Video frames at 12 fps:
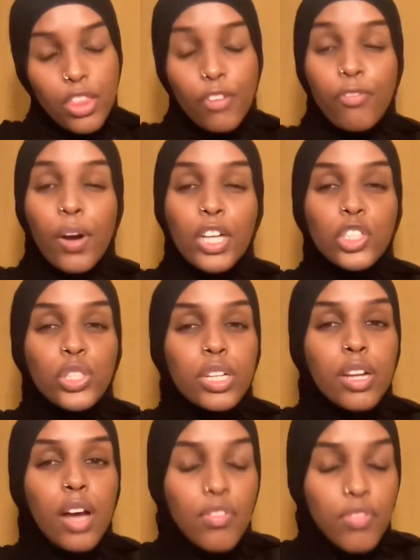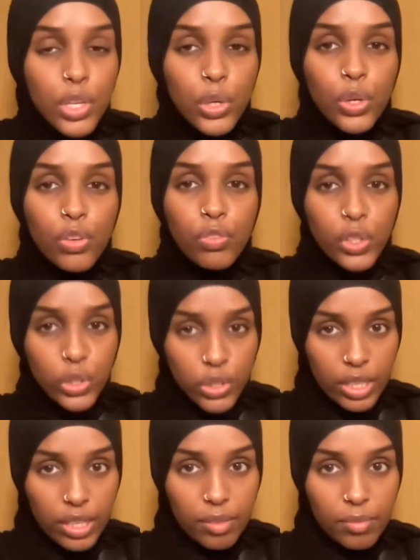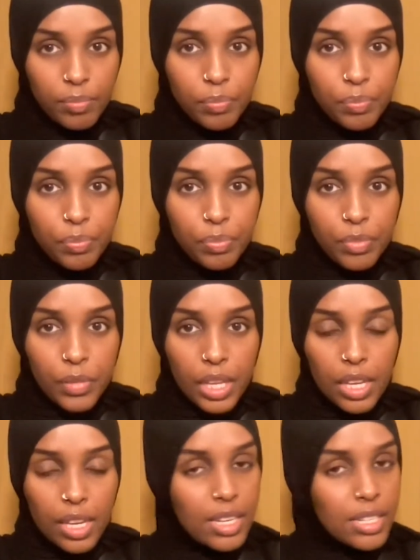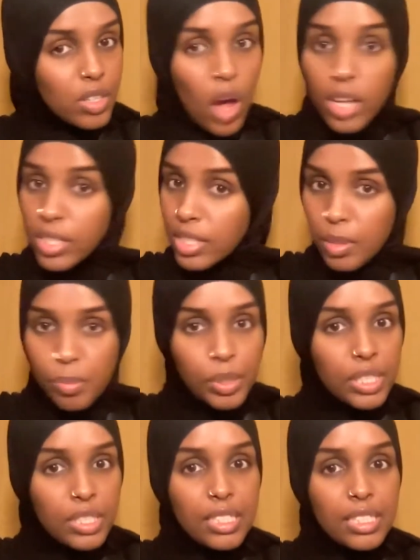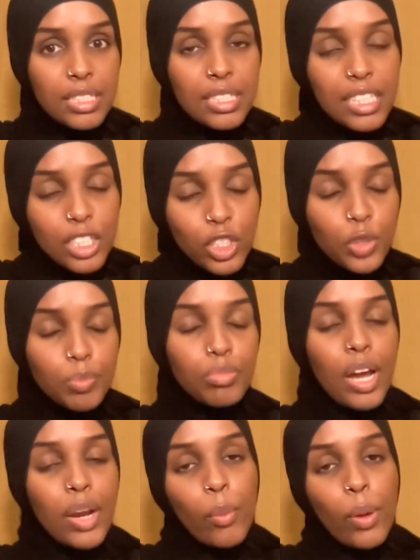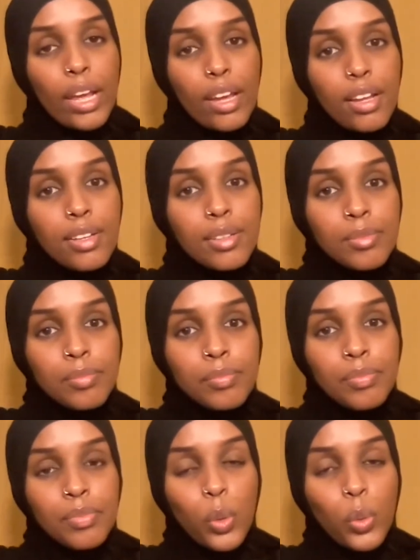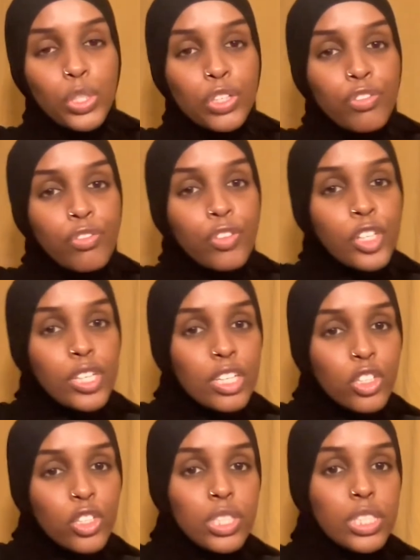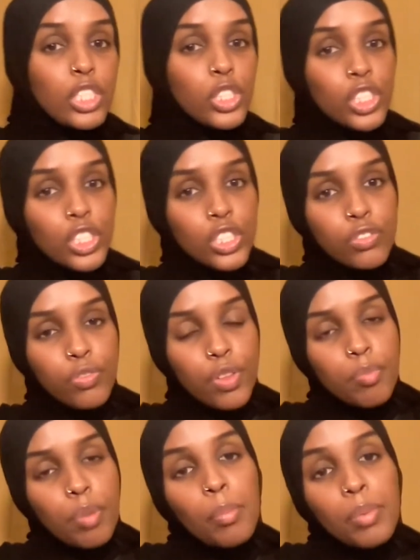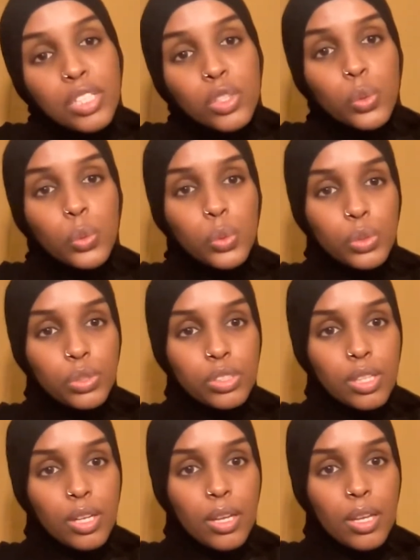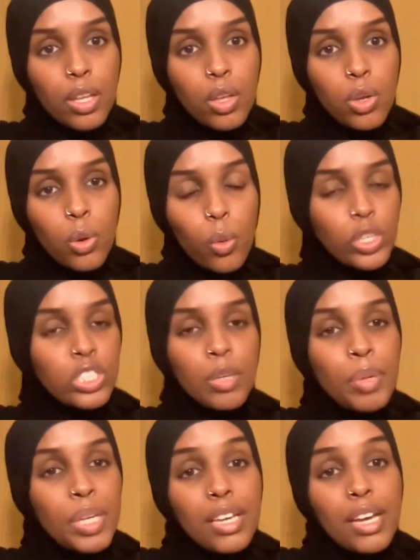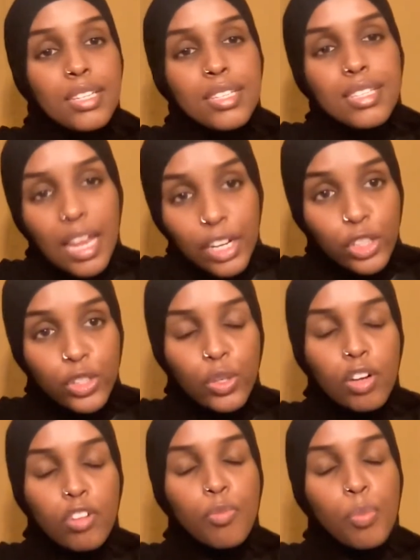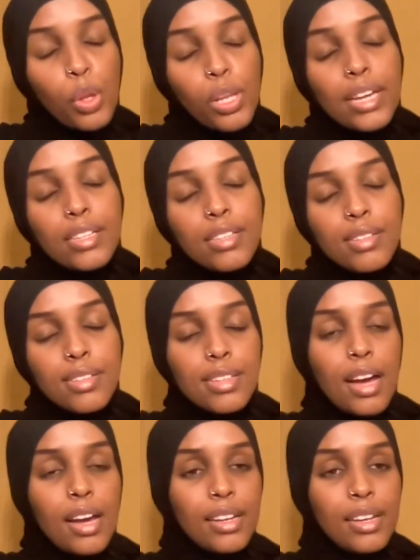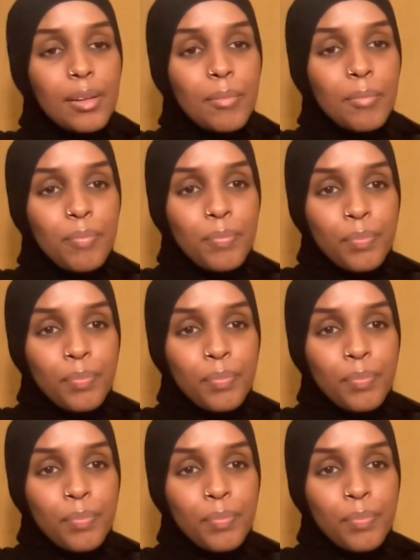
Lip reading: "The function of the university is not simply to teach breadwinning or to furnish teachers for the public schools or to be a center of polite society.